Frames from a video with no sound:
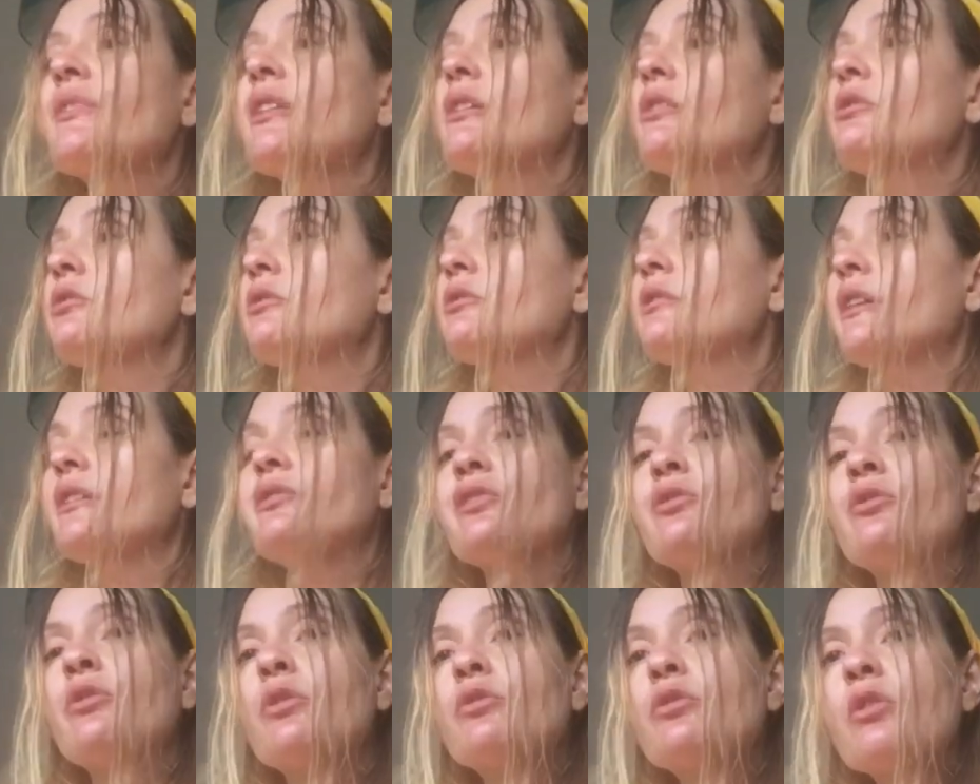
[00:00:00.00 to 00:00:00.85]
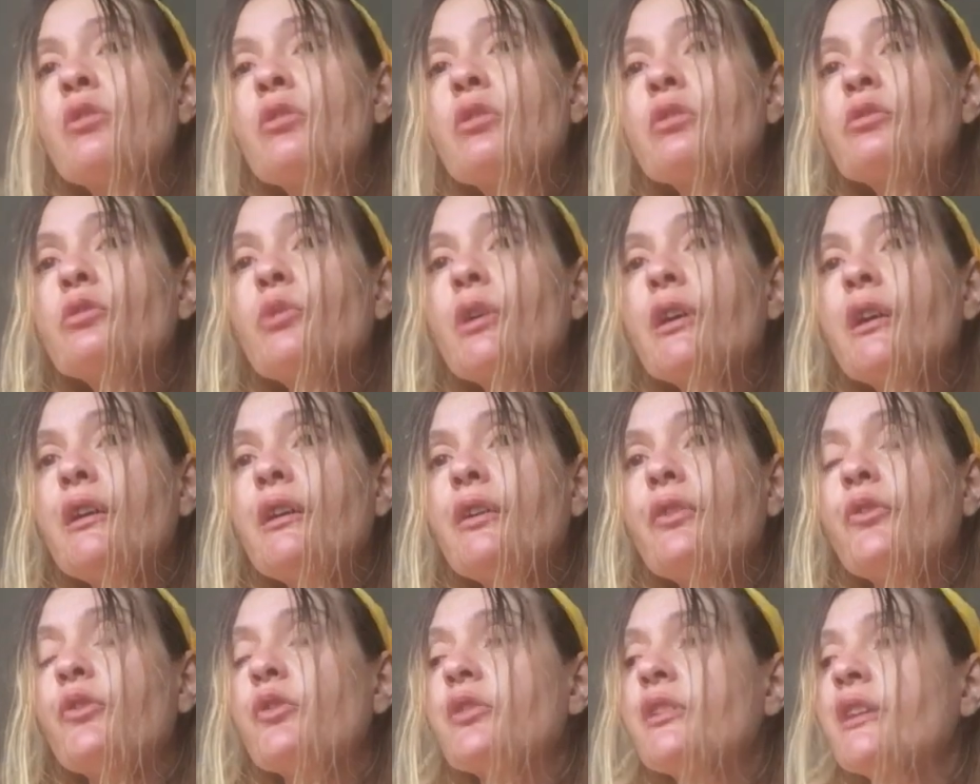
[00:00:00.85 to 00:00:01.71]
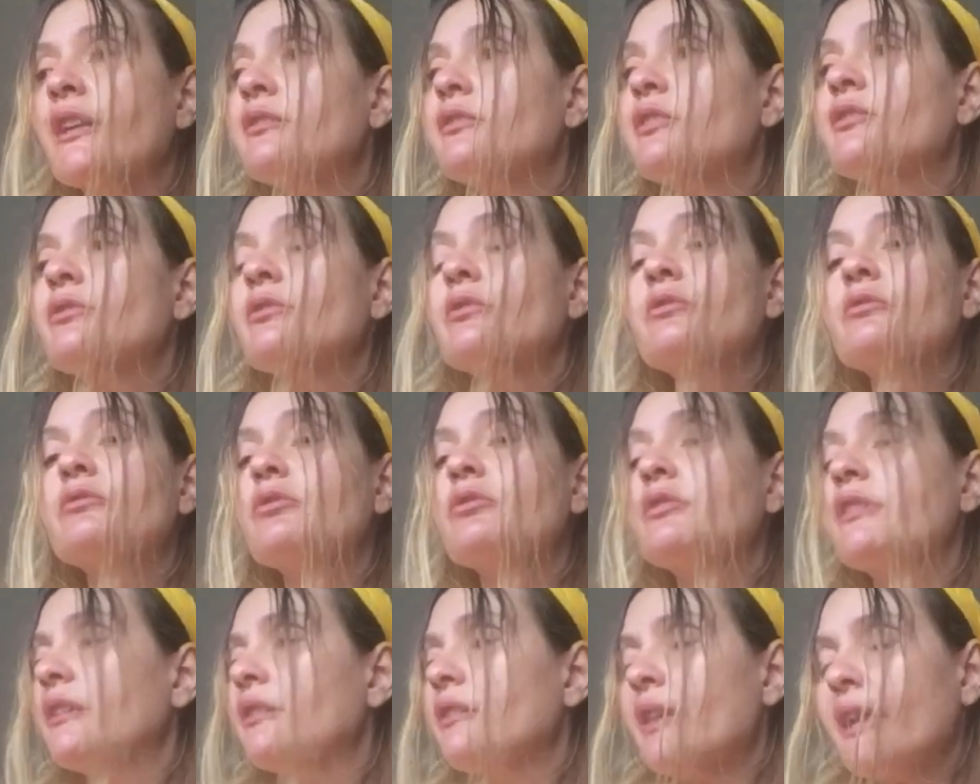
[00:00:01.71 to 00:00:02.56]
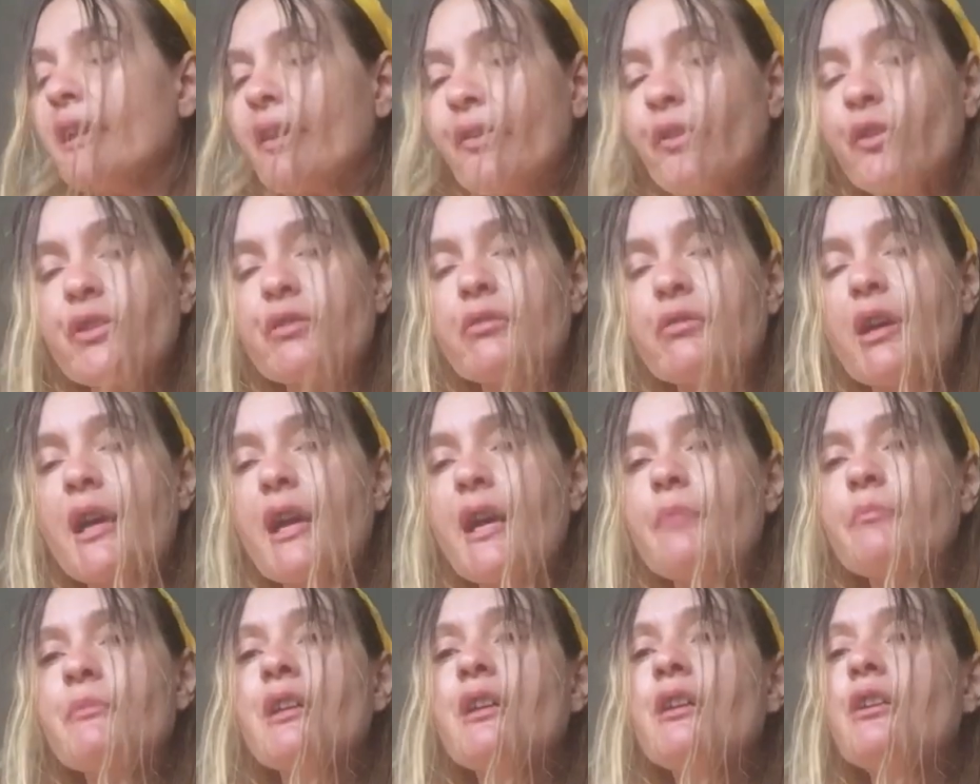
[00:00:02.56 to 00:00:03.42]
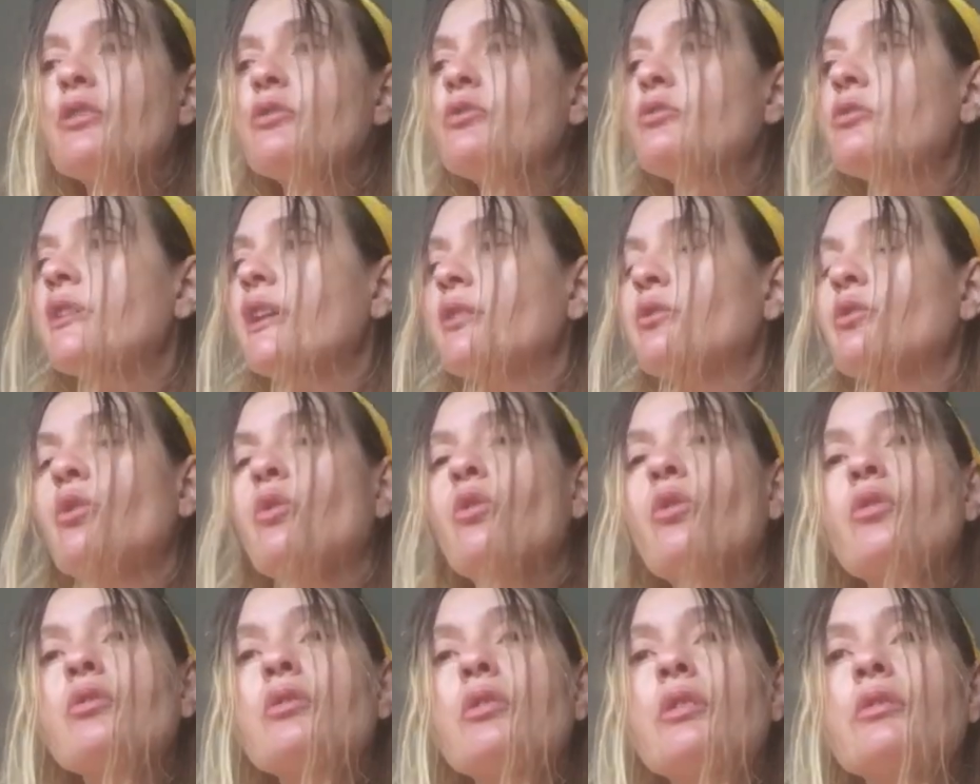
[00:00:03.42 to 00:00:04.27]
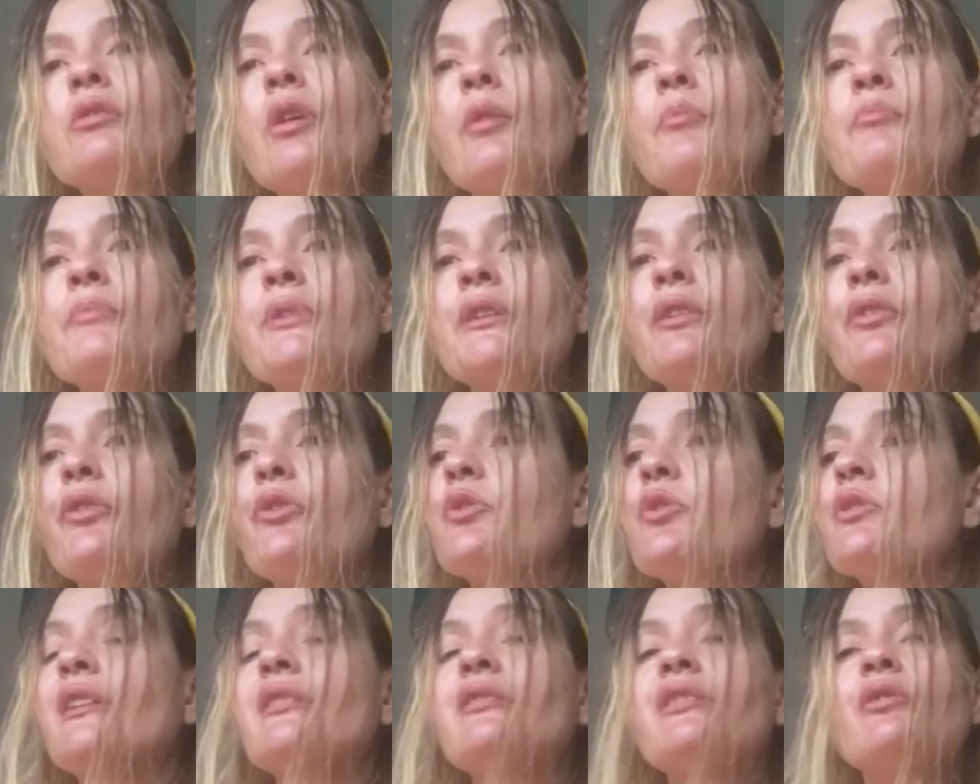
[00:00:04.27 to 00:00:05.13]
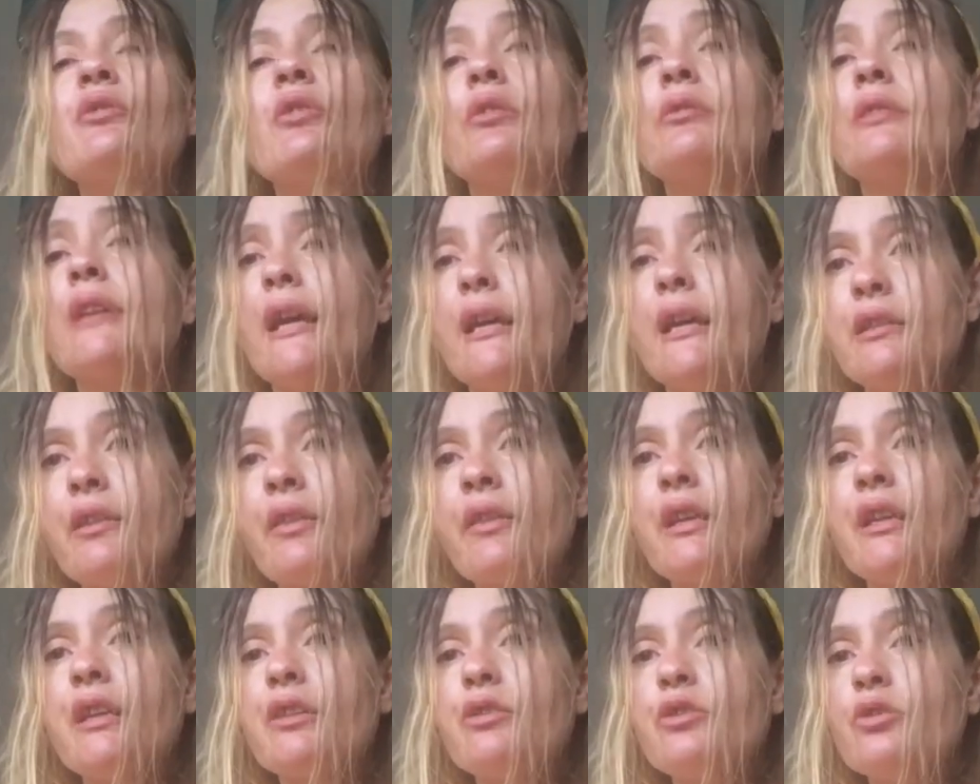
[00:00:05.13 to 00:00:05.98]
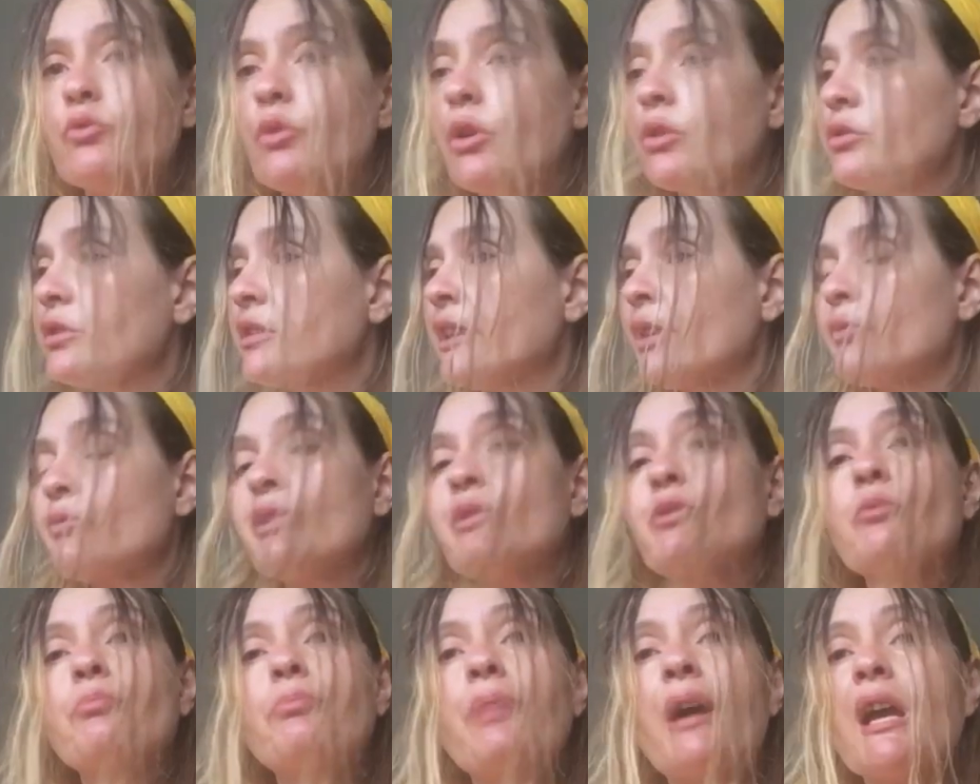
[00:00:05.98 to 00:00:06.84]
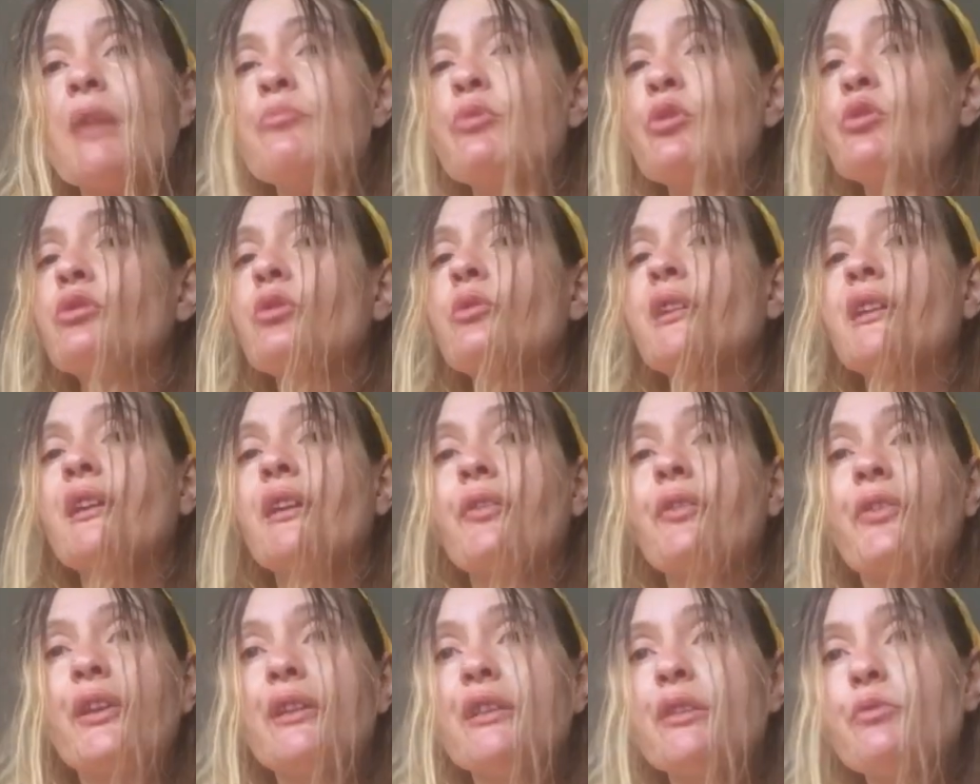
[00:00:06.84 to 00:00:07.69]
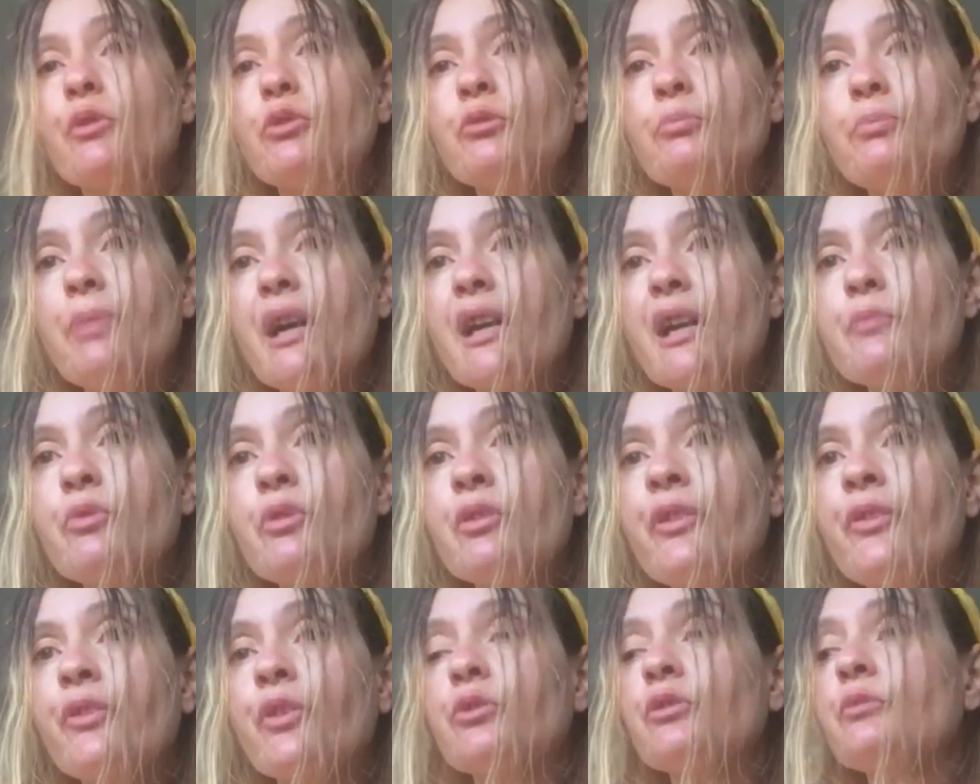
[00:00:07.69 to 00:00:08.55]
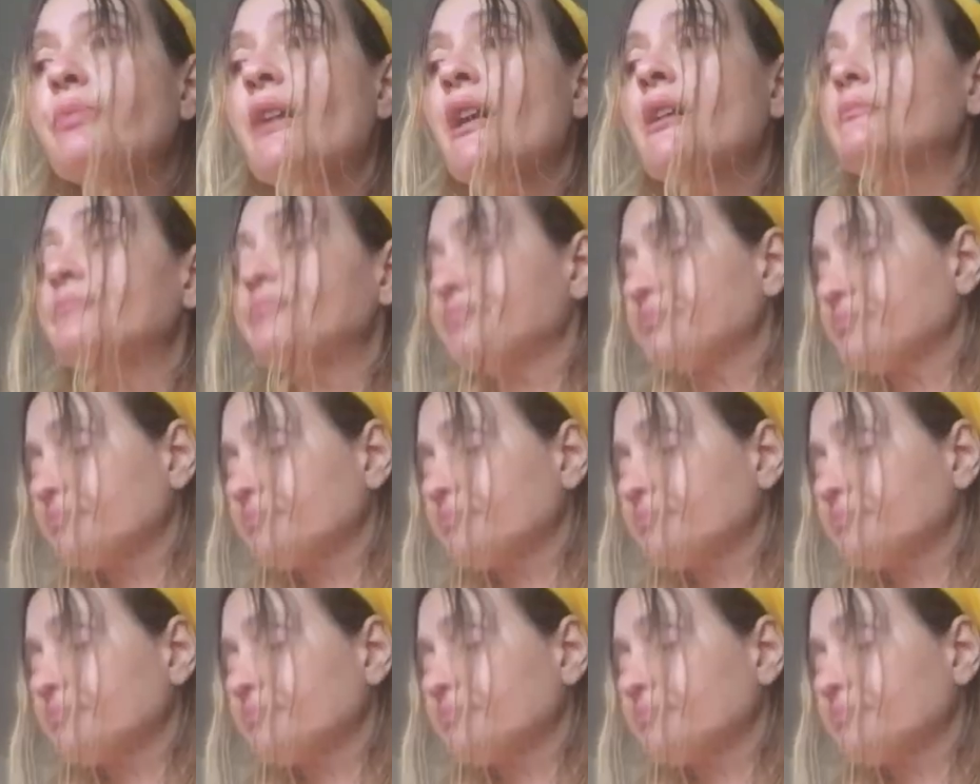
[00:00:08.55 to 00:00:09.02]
You can decode all the words, you can lexigram, you can know all your numbers, you can decode anything you want. You can read the Bible knowing exactly what the Bible is on about.